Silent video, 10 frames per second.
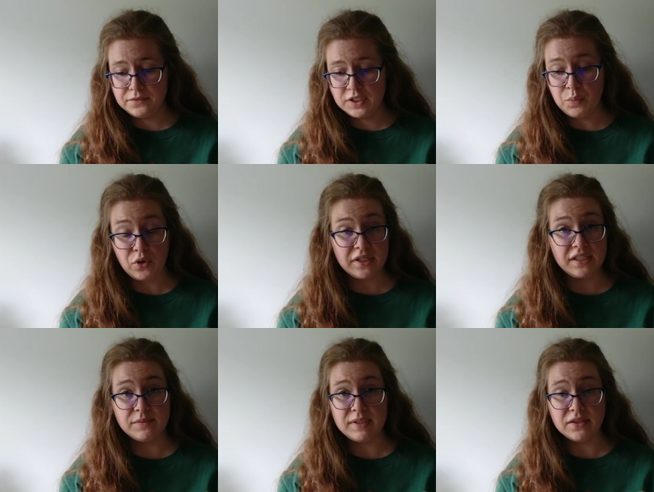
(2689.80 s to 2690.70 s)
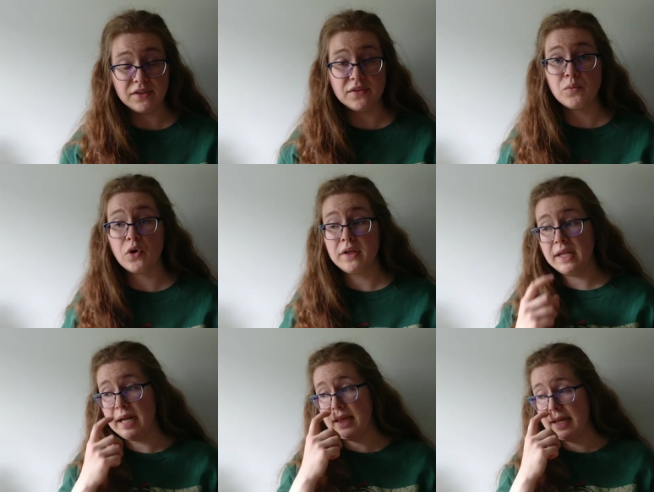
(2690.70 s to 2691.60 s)
supported spindles more
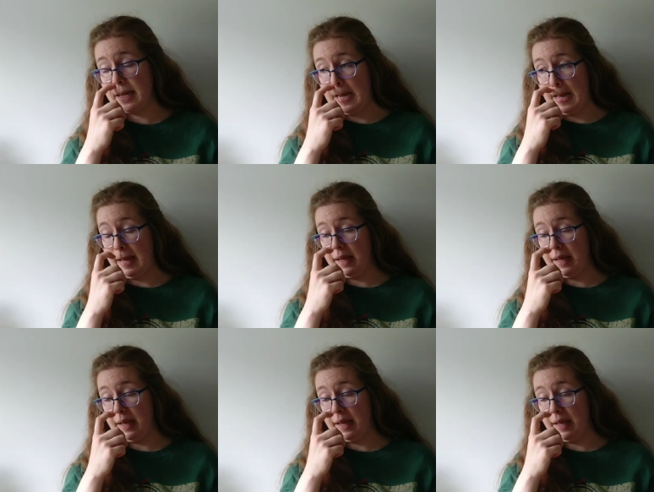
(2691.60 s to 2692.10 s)
than I like